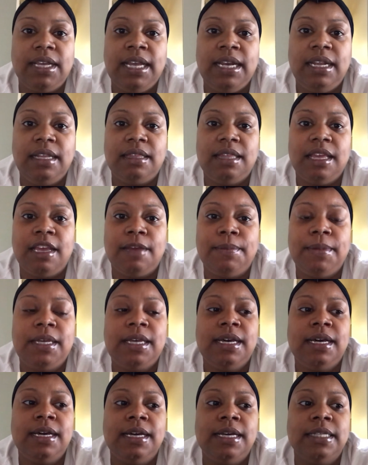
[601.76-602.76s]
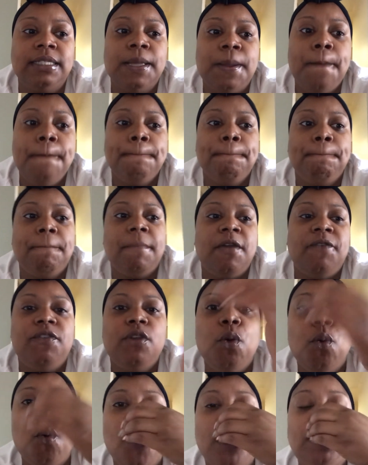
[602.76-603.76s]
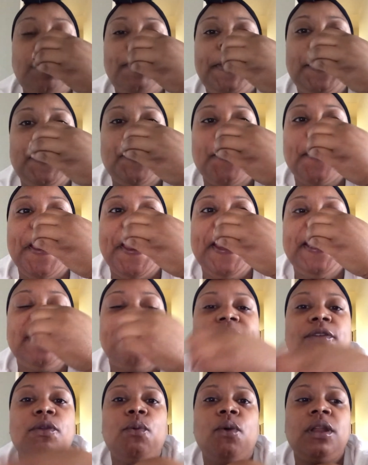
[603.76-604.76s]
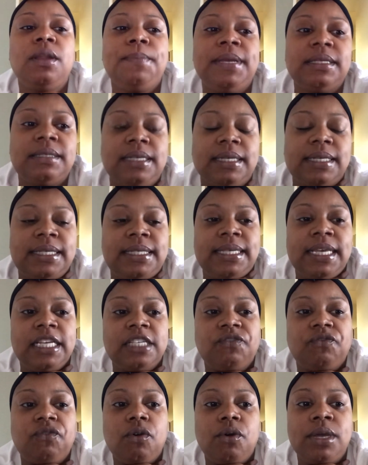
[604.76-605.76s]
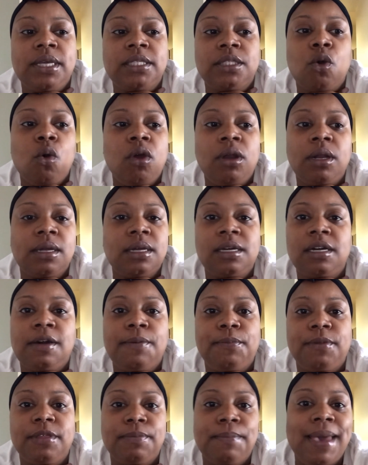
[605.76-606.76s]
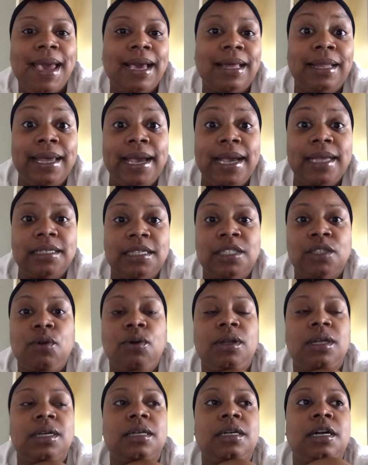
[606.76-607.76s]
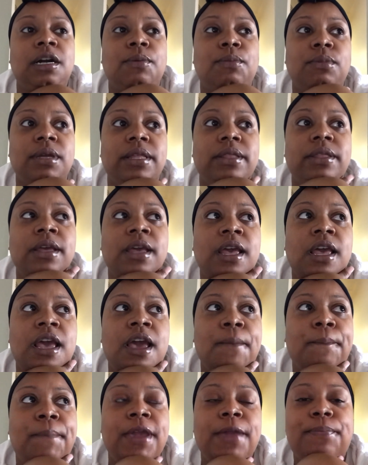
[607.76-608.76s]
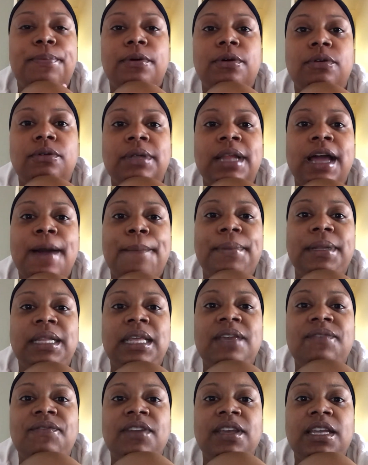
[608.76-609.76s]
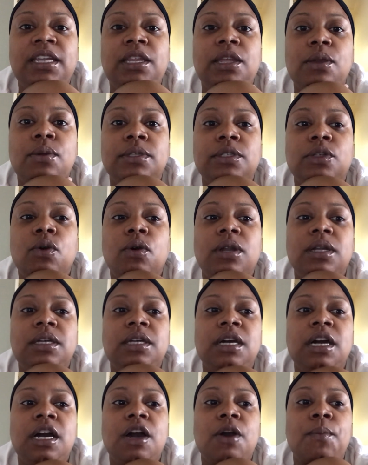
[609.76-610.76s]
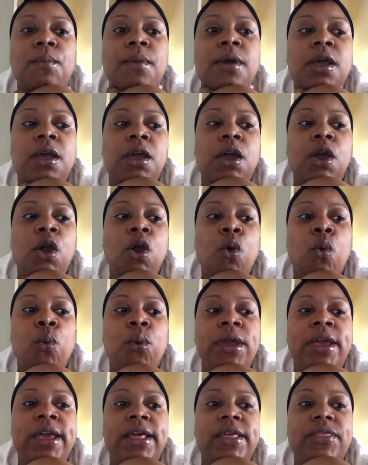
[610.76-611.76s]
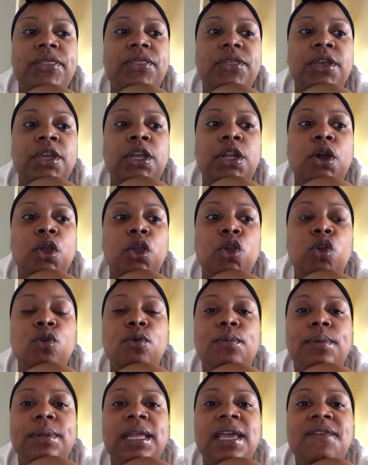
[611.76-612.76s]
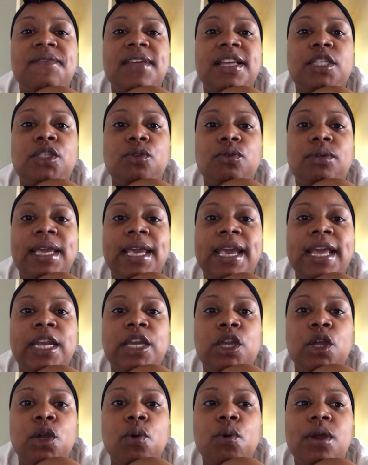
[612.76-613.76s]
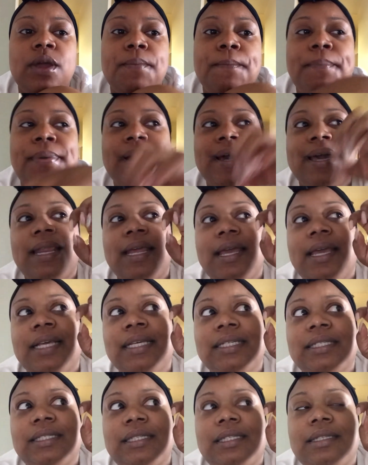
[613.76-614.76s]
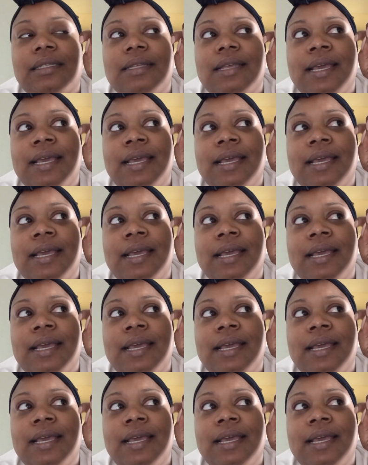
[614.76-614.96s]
anything, because if you want to be great, if you want to be successful, it's going to come with backlash. It's going to come with people not believing in you. It's going to come with, you believing that you can't do it, but it's